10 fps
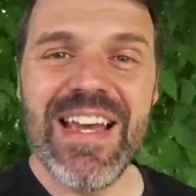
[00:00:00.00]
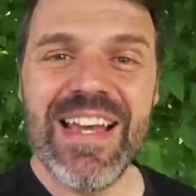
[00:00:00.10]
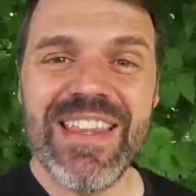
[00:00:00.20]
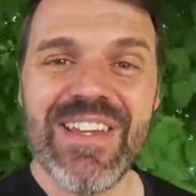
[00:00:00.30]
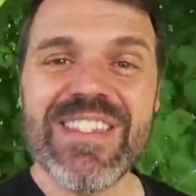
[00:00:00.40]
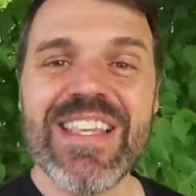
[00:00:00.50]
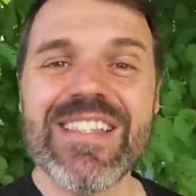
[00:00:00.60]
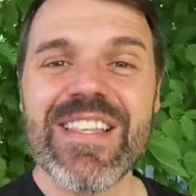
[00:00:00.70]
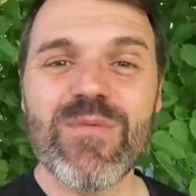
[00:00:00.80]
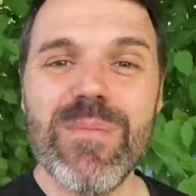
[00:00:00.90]
those
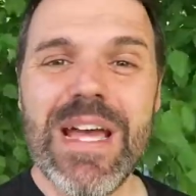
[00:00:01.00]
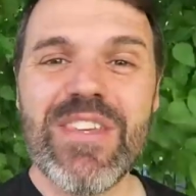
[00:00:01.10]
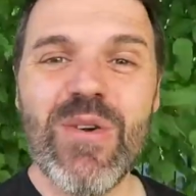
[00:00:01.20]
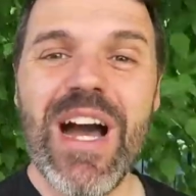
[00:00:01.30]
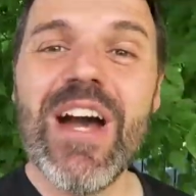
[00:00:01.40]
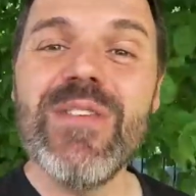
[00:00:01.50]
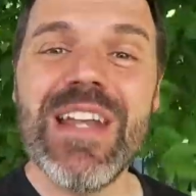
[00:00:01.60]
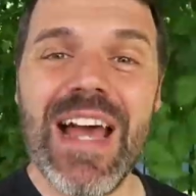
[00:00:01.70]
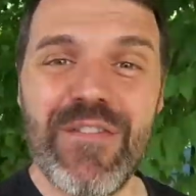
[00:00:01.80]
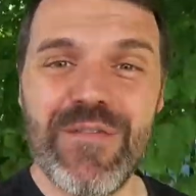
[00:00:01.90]
things that will make your own
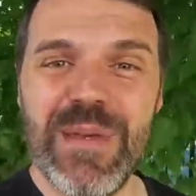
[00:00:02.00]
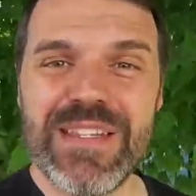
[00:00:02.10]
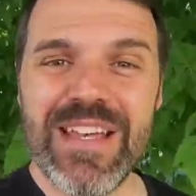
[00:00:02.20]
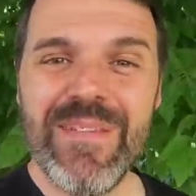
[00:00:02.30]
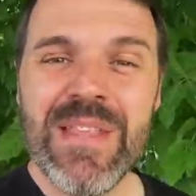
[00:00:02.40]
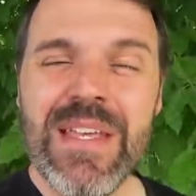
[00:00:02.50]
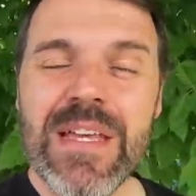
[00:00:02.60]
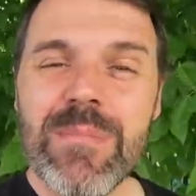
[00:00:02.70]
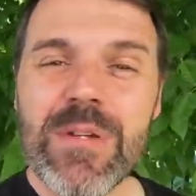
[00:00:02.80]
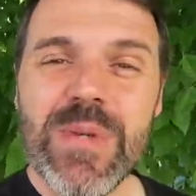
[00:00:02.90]
life better,
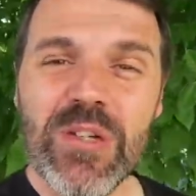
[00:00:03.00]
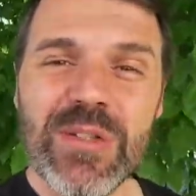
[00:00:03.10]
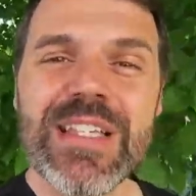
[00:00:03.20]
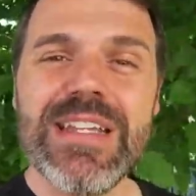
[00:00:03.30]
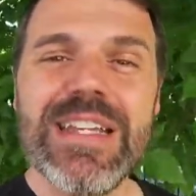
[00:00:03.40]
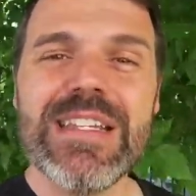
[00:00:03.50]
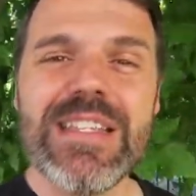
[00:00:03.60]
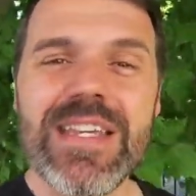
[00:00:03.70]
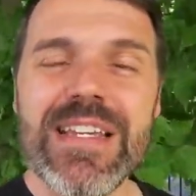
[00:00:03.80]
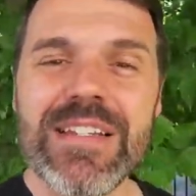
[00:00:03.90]
but we also need to
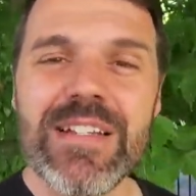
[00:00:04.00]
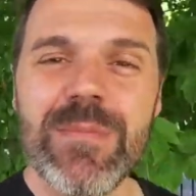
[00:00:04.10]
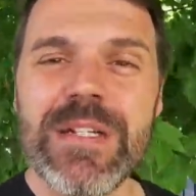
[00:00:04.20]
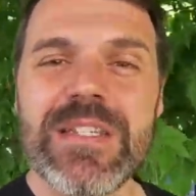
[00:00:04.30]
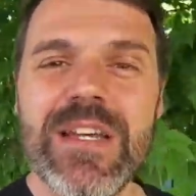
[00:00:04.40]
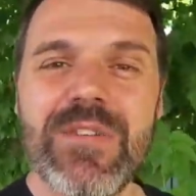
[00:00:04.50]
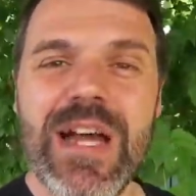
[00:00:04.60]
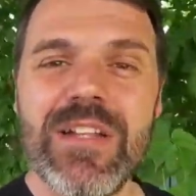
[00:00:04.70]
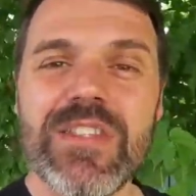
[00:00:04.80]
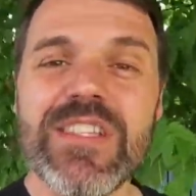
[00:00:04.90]
think a little bit
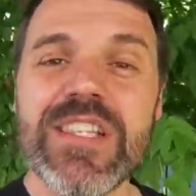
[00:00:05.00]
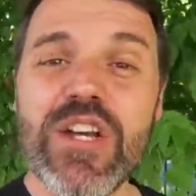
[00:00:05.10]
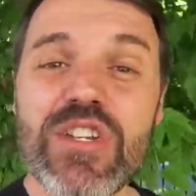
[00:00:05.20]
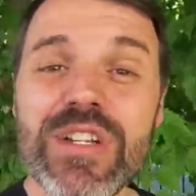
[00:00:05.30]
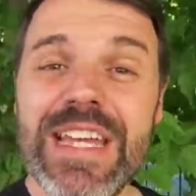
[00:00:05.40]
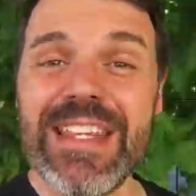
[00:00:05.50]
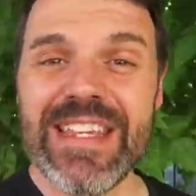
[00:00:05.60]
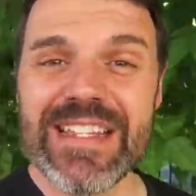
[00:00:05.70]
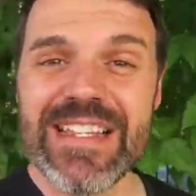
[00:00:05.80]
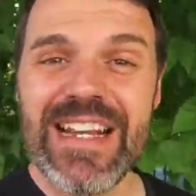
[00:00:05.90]
around social ethics.